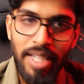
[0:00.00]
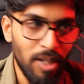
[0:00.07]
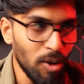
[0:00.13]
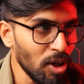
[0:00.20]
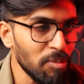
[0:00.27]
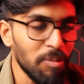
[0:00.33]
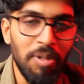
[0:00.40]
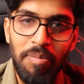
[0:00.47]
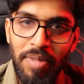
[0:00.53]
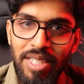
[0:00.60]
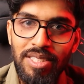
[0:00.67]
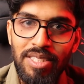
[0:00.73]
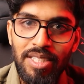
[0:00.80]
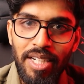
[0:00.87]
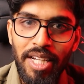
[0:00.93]
cannot be
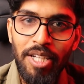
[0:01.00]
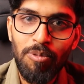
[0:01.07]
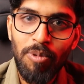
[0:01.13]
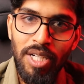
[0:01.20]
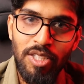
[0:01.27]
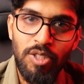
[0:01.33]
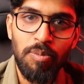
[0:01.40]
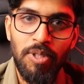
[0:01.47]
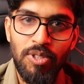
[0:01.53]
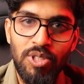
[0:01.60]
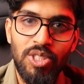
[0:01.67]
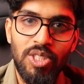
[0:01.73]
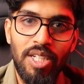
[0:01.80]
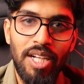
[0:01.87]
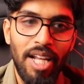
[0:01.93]
merged, right? One is
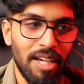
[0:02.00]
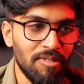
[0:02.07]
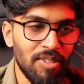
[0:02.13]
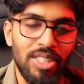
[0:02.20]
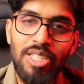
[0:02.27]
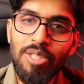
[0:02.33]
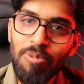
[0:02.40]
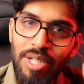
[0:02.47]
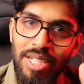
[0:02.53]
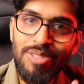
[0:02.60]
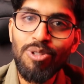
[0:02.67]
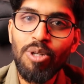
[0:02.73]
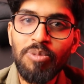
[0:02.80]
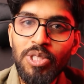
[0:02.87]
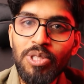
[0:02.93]
procedural language and one
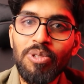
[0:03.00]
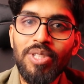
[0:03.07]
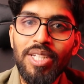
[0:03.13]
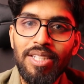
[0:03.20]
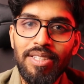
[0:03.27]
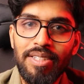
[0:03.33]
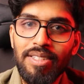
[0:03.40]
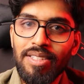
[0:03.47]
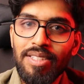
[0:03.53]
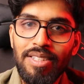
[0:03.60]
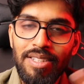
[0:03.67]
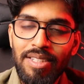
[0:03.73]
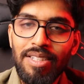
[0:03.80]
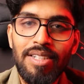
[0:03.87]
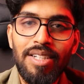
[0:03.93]
is object-oriented,
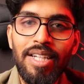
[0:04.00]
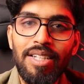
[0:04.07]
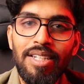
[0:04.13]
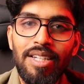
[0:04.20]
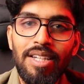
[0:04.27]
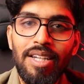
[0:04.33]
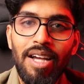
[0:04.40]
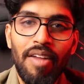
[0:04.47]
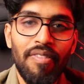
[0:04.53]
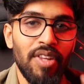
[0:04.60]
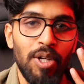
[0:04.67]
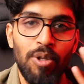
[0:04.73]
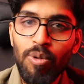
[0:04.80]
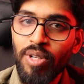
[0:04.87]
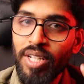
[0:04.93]
right?
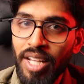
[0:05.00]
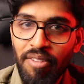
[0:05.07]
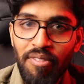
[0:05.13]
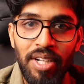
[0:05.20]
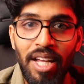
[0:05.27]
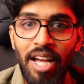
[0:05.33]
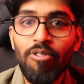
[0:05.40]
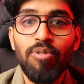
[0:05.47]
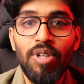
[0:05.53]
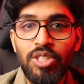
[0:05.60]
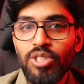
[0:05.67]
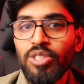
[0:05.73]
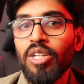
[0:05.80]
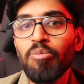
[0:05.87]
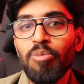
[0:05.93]
And they don't even have
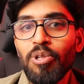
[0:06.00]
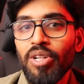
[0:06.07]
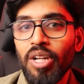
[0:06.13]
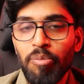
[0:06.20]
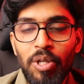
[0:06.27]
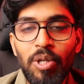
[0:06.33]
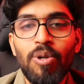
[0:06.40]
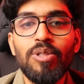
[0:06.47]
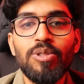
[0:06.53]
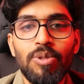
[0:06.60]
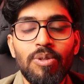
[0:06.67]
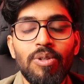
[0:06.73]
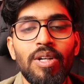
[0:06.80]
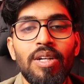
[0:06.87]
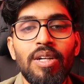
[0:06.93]
functional programming
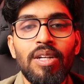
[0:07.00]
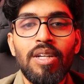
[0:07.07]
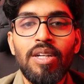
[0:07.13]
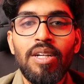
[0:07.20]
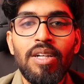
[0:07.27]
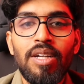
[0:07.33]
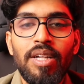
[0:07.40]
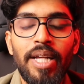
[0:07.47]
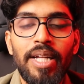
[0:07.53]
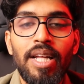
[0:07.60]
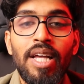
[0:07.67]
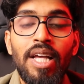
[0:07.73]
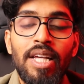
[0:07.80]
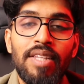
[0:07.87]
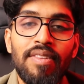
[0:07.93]
also,
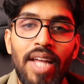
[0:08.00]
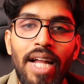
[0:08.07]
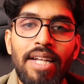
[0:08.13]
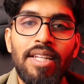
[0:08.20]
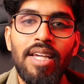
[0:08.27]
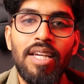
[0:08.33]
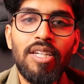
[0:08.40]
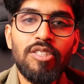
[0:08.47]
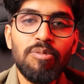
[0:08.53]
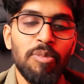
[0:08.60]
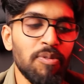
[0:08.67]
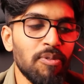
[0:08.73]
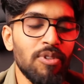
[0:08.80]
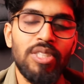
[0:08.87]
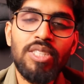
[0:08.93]
right? In that case,
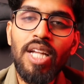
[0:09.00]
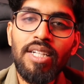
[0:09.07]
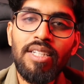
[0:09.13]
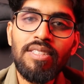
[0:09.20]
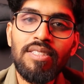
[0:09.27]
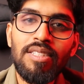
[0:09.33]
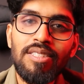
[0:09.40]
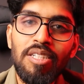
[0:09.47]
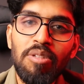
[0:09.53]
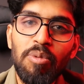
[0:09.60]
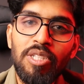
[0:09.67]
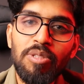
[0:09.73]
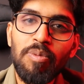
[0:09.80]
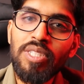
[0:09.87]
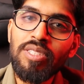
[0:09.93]
before starting C, C++,
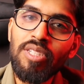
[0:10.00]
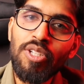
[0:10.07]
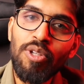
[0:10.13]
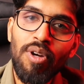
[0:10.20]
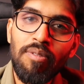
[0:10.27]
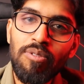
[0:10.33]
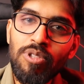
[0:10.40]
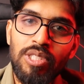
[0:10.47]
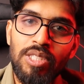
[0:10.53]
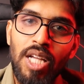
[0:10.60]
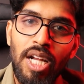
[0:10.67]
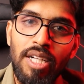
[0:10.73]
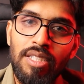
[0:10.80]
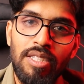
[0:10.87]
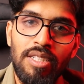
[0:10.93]
then you have to
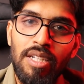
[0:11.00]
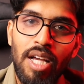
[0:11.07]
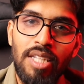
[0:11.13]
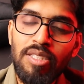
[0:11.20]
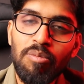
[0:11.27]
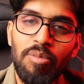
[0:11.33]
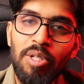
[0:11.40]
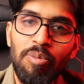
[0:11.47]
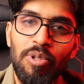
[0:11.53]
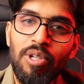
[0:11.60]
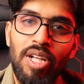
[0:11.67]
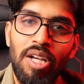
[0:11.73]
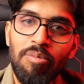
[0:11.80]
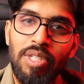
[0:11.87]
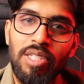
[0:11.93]
start assembly
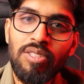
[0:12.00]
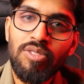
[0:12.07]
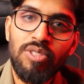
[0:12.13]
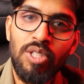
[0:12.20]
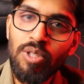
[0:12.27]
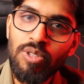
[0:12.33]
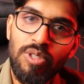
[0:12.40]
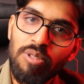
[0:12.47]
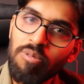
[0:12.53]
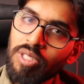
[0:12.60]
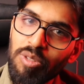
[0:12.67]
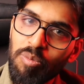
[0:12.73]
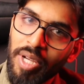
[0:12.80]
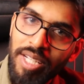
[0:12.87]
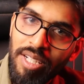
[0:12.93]
programming, zeros and
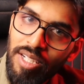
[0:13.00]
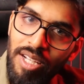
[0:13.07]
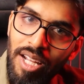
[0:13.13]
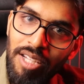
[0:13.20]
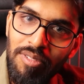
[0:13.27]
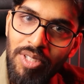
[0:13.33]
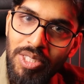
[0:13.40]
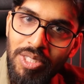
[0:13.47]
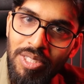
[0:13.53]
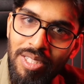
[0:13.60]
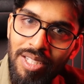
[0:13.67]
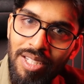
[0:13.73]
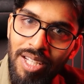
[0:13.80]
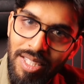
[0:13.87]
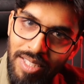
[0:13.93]
ones, binary language.
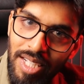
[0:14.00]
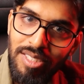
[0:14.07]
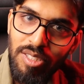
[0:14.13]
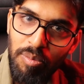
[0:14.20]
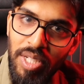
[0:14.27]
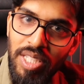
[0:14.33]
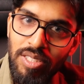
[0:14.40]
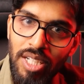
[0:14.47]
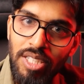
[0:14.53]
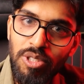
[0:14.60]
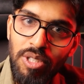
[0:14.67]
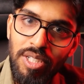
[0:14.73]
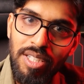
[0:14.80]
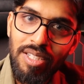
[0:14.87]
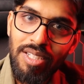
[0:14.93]
That's a base
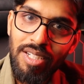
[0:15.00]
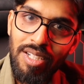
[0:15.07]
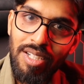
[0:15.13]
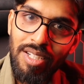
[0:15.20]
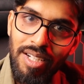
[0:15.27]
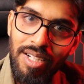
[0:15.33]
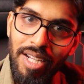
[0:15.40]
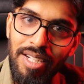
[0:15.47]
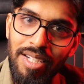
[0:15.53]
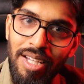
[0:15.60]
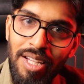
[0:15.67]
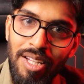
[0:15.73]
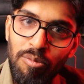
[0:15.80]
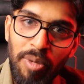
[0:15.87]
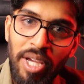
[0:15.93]
actually, right?
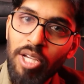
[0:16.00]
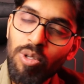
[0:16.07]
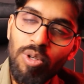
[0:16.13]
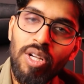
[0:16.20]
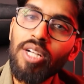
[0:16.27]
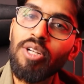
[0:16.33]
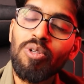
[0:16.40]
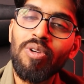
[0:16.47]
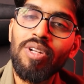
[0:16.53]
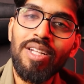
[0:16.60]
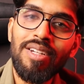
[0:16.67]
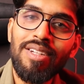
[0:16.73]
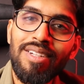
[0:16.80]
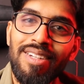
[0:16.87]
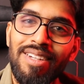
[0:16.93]

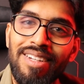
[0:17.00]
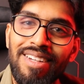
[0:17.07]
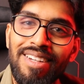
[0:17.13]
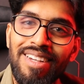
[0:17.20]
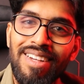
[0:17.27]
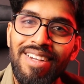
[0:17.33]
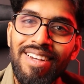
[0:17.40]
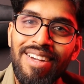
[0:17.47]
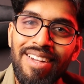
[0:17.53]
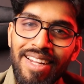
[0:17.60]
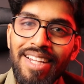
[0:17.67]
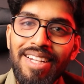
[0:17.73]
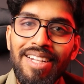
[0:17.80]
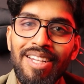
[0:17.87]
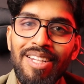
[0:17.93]
Microcontroller,
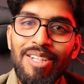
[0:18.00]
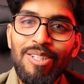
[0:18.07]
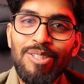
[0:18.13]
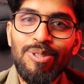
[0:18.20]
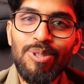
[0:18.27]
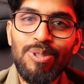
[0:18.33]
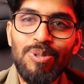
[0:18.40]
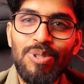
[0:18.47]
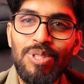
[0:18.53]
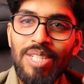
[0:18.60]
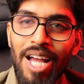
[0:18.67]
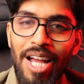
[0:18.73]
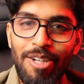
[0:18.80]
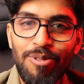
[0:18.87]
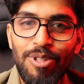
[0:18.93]
right? So to
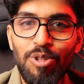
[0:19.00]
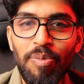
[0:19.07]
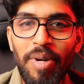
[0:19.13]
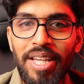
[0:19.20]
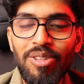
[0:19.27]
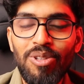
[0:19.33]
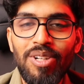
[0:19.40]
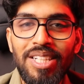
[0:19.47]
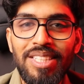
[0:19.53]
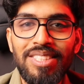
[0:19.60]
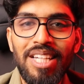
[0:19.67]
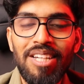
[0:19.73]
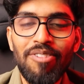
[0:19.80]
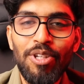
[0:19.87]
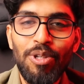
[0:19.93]
start with Python
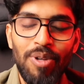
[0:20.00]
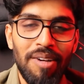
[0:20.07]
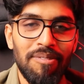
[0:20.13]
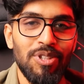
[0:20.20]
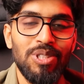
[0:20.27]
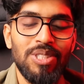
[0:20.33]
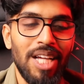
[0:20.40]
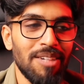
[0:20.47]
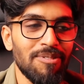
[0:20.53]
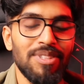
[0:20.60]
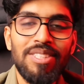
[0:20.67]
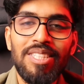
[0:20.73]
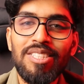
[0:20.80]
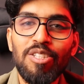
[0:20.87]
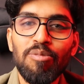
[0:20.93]
and Java, you have to start
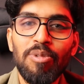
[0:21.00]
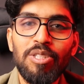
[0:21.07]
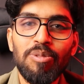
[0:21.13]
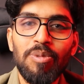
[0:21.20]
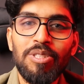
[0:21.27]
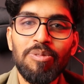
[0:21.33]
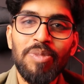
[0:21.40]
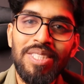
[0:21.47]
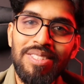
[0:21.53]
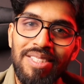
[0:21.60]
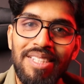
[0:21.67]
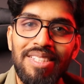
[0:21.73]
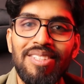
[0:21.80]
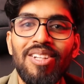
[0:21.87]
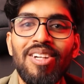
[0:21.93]
with C, C++, means
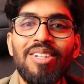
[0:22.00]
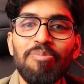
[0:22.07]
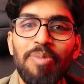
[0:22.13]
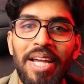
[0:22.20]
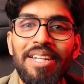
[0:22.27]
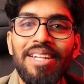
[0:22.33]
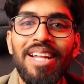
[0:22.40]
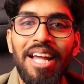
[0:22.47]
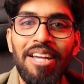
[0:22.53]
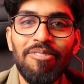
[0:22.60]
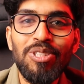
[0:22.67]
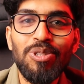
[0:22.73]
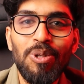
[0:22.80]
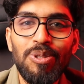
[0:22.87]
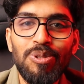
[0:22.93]
then learn binary
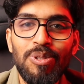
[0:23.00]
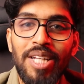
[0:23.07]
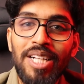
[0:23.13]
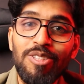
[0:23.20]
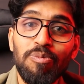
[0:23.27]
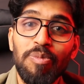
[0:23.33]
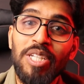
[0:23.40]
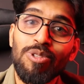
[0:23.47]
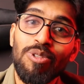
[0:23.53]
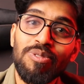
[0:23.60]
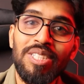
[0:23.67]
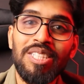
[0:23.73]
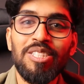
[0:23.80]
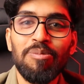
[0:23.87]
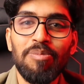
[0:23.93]
language also. That is base
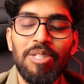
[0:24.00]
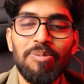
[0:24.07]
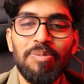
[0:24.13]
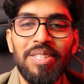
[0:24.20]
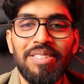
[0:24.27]
of C, C++.